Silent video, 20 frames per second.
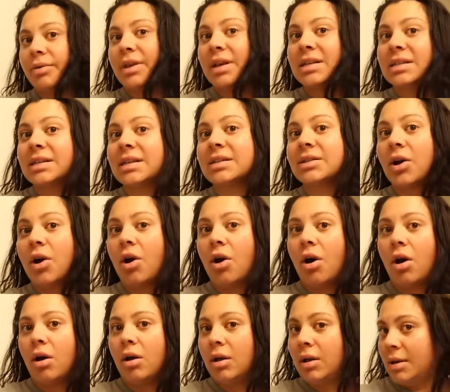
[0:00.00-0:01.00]
this is
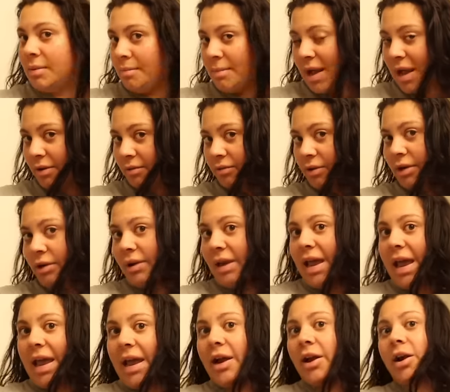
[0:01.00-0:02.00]
all my real
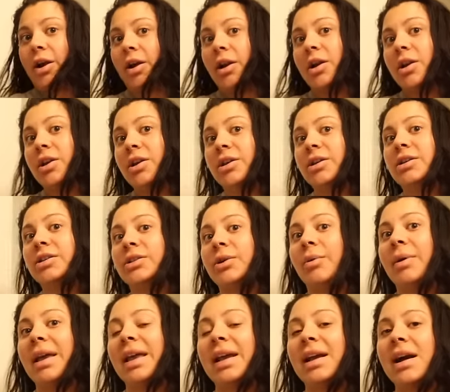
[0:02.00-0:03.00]
hair
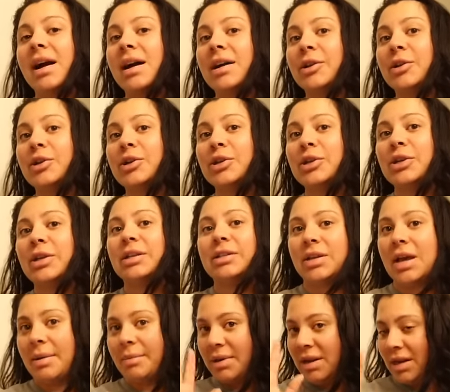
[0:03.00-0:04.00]
so it got
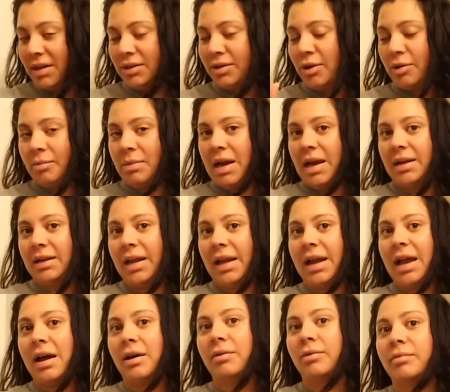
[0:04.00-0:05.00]
I mean and don't mind
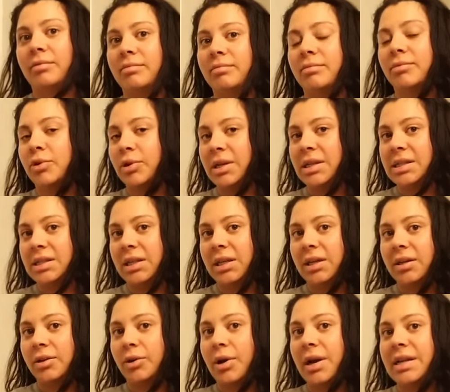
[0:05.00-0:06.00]
like how greasy
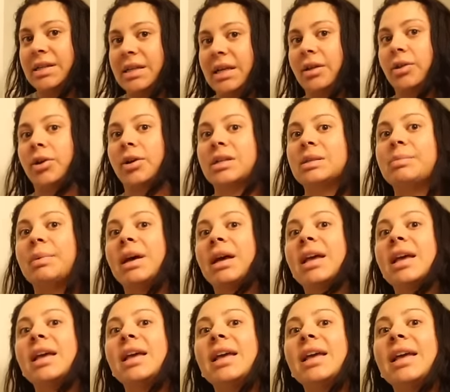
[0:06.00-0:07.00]
and crazy it looks,
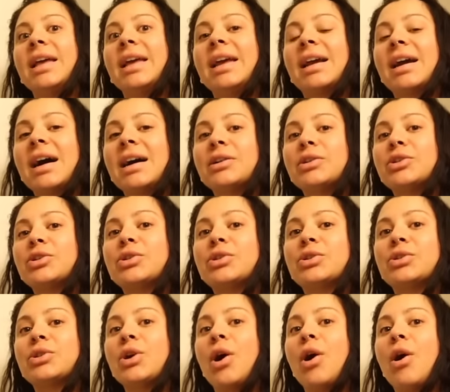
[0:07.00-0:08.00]
but it got
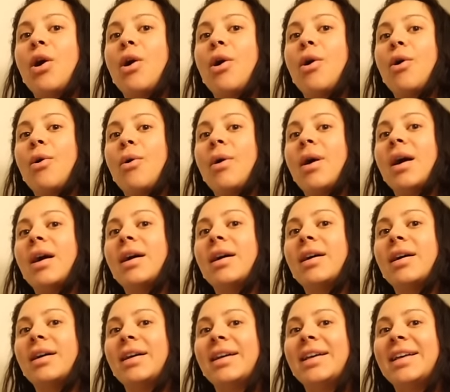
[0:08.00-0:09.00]
so
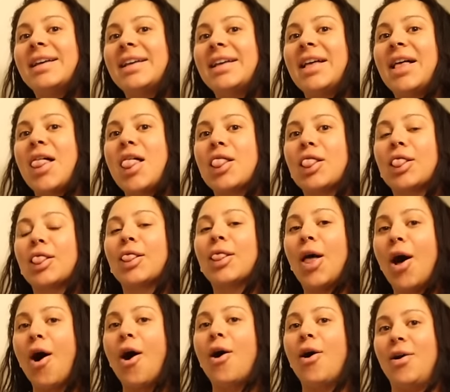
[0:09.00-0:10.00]

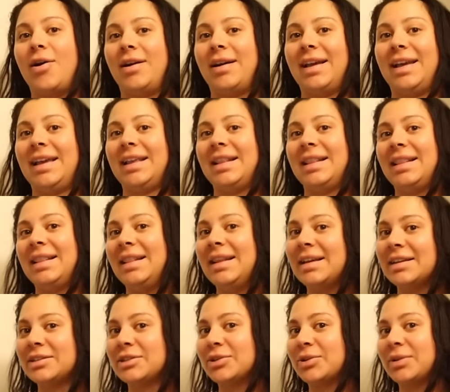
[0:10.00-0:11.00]
long. It
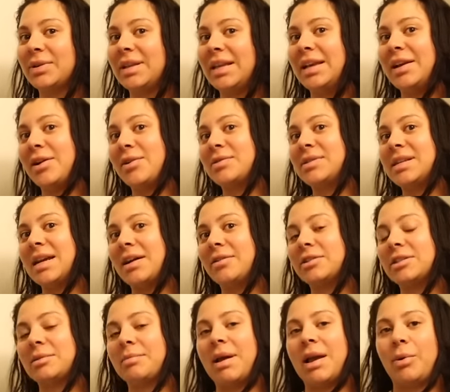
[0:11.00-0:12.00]
literally goes
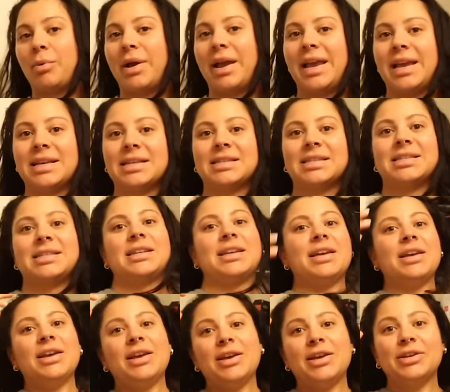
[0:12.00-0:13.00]
down to my waist.
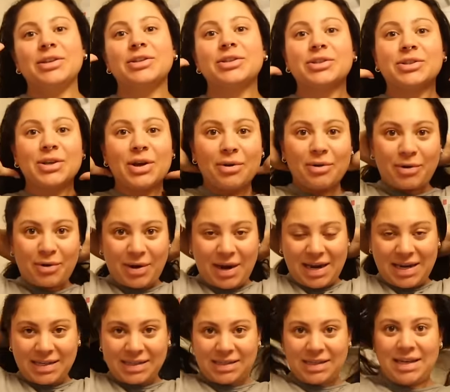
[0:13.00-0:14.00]
So
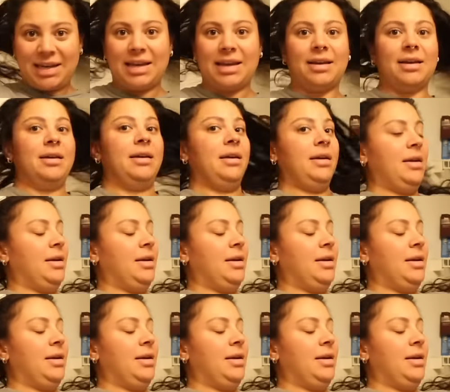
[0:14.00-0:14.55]
crazy.